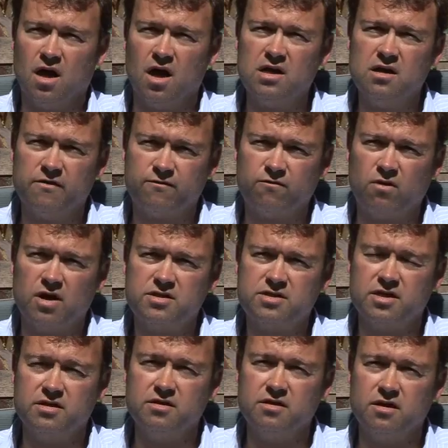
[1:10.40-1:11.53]
I love
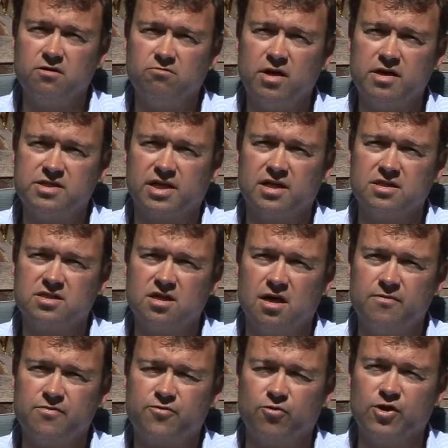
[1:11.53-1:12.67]
writing race against
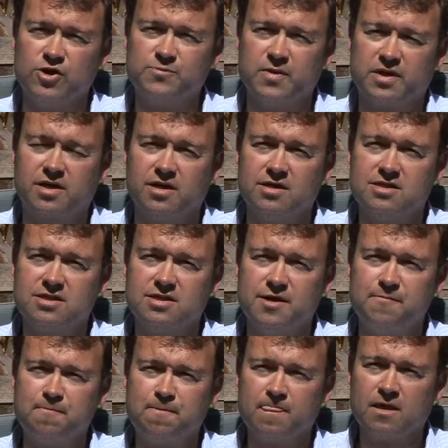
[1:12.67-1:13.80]
time thrillers because
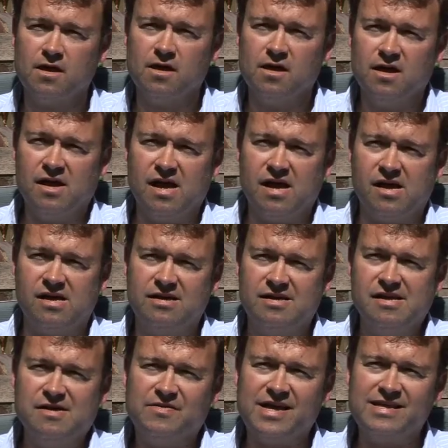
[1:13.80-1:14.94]

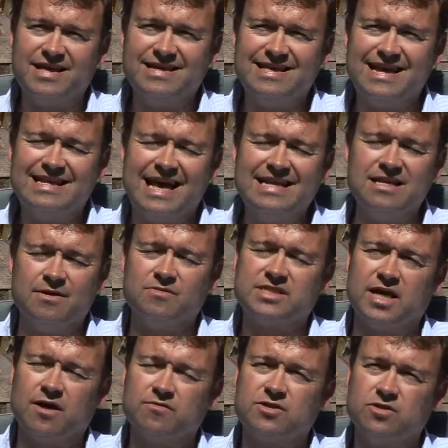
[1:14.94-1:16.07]
they lend
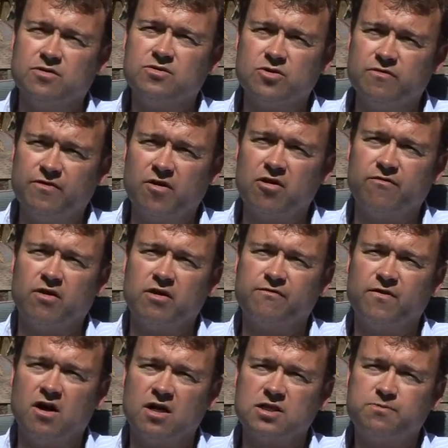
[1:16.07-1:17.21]
themselves to a very, very
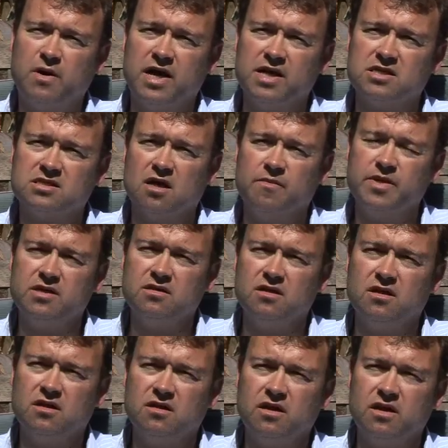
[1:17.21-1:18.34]
fast pace. I mean,
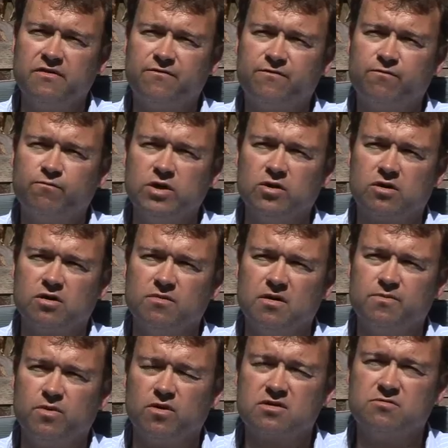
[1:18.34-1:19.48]
if we look at my
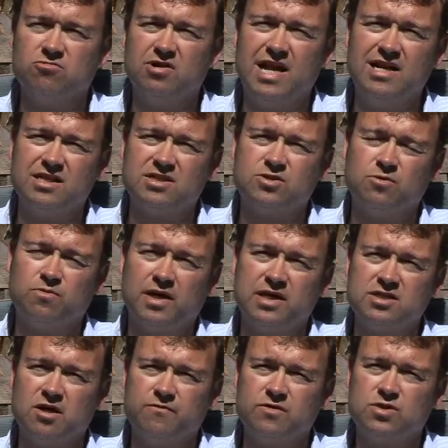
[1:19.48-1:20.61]
books, Relentless took
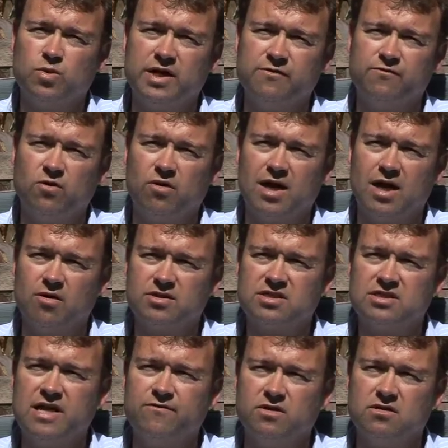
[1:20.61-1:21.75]
place over 24 hours,
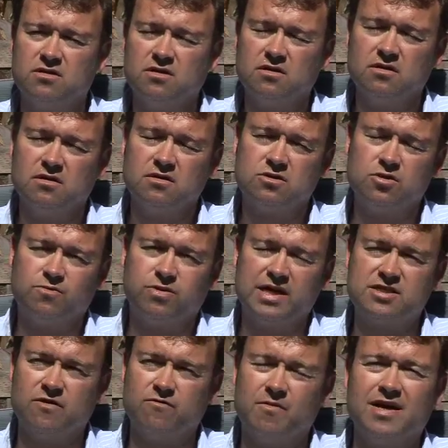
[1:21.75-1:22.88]
Severed took
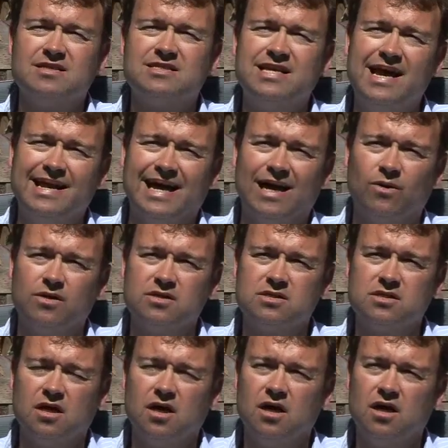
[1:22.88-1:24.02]
place over about 10
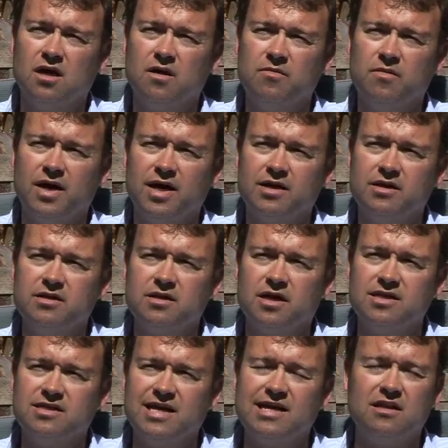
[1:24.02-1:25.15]
hours,
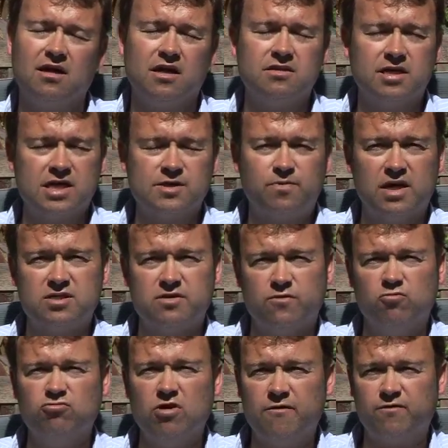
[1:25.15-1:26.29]
and Deadline takes place
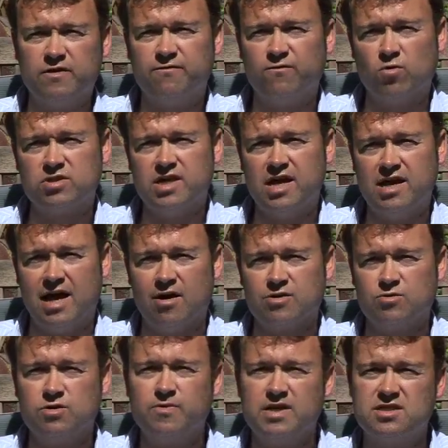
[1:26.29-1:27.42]
over roughly 48
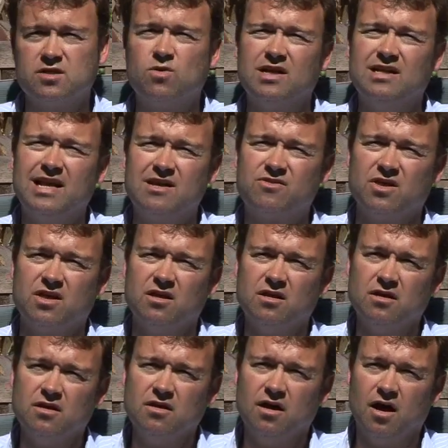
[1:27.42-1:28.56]
hours, which makes it quite lengthy
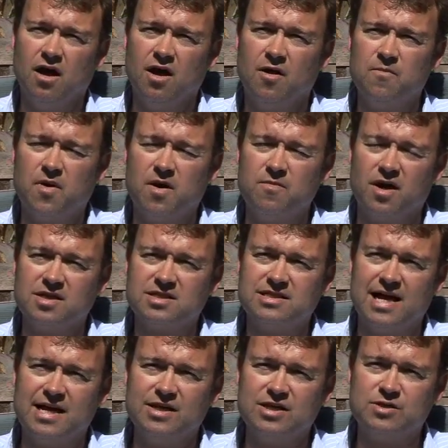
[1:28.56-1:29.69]
by my
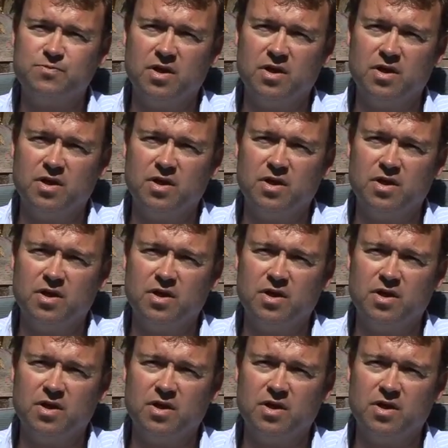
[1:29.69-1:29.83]
standards.